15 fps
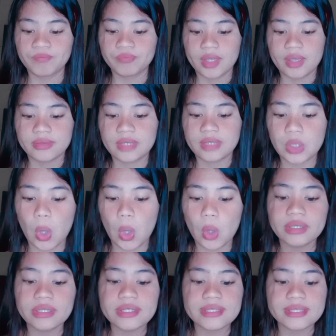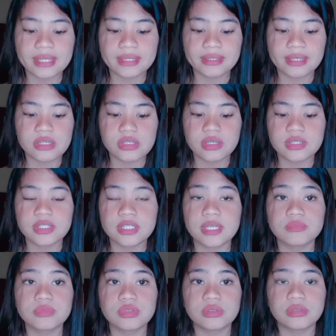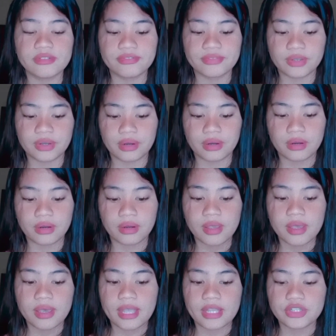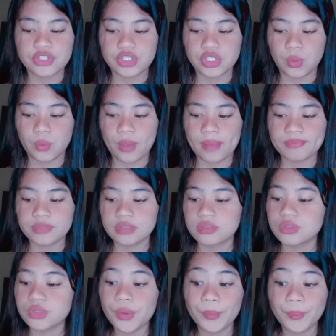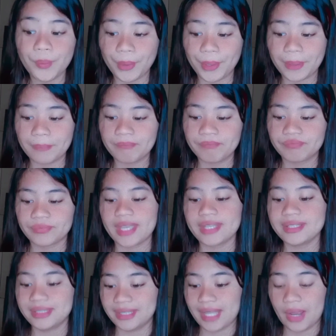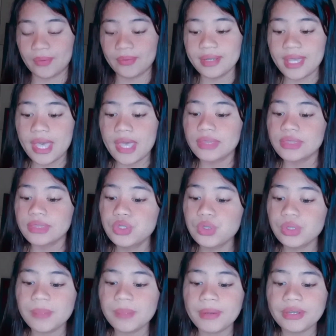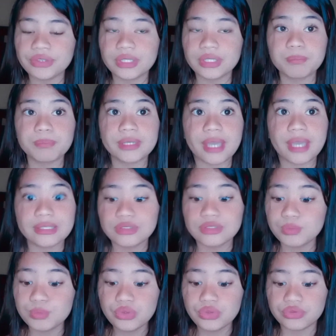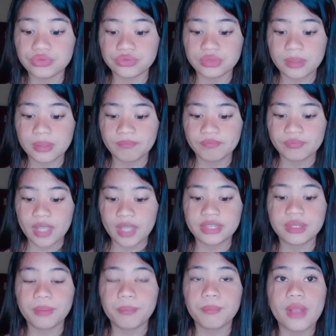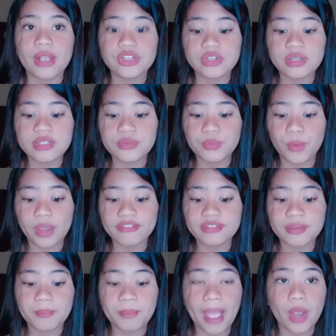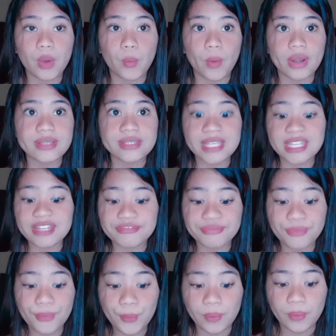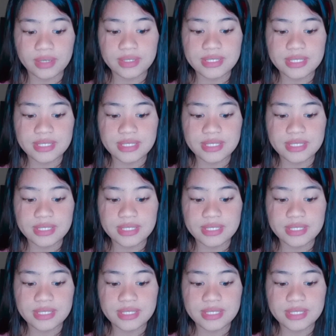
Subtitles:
than all her sadness seemed to leave her, and she wept no more. And now the juniper tree began to move, and the branches waved backwards and forwards,